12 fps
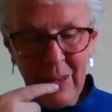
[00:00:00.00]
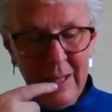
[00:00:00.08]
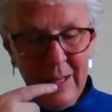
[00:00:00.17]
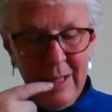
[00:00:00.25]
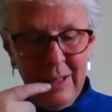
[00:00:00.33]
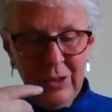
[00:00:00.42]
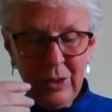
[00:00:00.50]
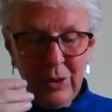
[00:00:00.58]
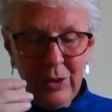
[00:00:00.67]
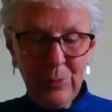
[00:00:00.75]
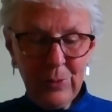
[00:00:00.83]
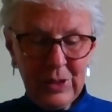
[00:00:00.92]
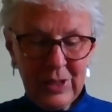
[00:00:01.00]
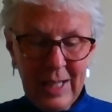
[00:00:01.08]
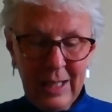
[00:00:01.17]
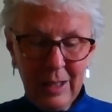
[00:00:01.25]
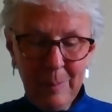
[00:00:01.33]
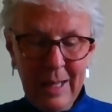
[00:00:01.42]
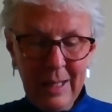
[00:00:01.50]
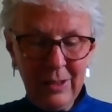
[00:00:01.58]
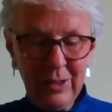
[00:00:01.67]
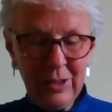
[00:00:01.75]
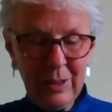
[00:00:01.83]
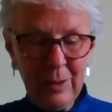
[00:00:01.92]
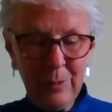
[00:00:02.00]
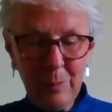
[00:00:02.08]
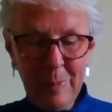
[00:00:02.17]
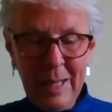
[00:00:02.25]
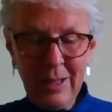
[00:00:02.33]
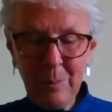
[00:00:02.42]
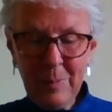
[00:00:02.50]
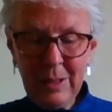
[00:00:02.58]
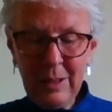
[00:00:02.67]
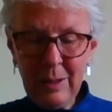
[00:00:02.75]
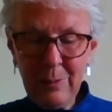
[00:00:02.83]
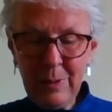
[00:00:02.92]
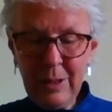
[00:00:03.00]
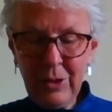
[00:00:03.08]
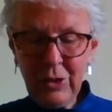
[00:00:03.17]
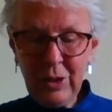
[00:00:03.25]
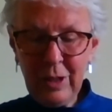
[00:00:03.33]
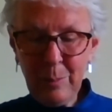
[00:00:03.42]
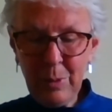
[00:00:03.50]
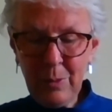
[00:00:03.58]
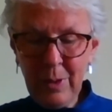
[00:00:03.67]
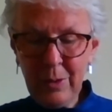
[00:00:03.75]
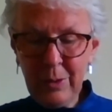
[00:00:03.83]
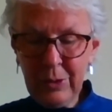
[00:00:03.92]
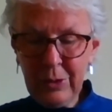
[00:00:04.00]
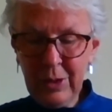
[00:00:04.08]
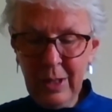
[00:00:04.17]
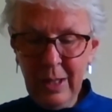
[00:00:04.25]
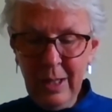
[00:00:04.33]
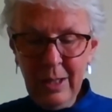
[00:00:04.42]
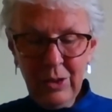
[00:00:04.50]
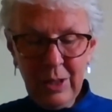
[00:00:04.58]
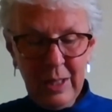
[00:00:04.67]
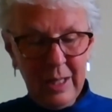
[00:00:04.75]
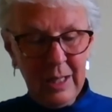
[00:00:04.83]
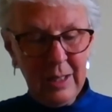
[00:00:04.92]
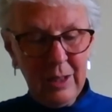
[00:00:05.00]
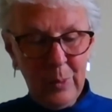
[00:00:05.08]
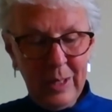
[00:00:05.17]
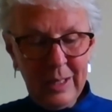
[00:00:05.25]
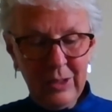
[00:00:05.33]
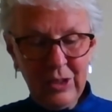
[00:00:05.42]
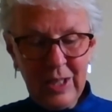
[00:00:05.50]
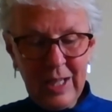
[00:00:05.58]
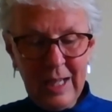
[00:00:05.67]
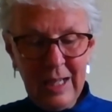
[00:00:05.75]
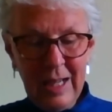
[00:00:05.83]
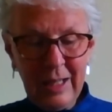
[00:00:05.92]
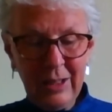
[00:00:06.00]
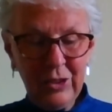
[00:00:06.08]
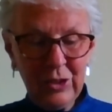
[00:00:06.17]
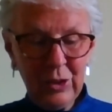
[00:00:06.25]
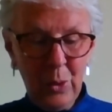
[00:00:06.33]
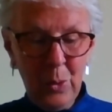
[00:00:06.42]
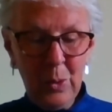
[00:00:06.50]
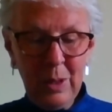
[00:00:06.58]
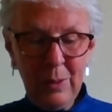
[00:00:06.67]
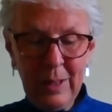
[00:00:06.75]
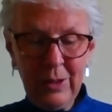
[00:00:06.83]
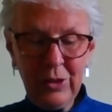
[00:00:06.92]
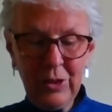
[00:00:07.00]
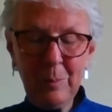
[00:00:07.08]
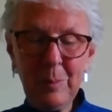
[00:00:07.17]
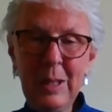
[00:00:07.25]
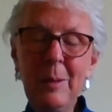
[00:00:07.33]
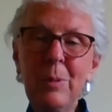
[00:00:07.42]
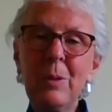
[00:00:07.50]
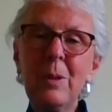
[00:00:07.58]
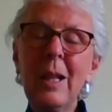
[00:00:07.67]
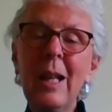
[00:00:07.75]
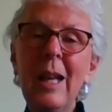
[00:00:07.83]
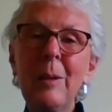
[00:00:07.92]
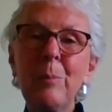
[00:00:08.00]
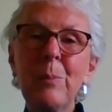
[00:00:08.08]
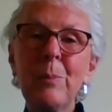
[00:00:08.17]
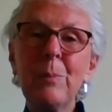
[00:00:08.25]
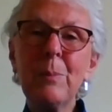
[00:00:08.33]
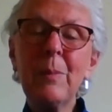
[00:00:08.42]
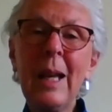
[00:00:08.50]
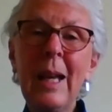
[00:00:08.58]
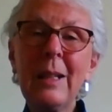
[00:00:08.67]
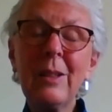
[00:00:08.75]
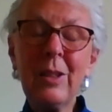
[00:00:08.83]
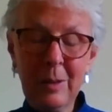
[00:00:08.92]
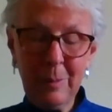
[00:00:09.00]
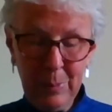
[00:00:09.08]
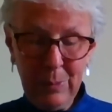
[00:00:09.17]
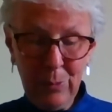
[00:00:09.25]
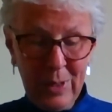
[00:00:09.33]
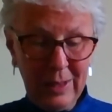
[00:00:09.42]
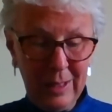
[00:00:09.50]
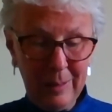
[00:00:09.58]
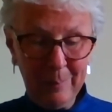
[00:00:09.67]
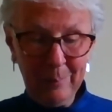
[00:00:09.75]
So to forsake the patterns of abandonment and aversion that provokes, to learn that we can stand next to all events and people and befriend them.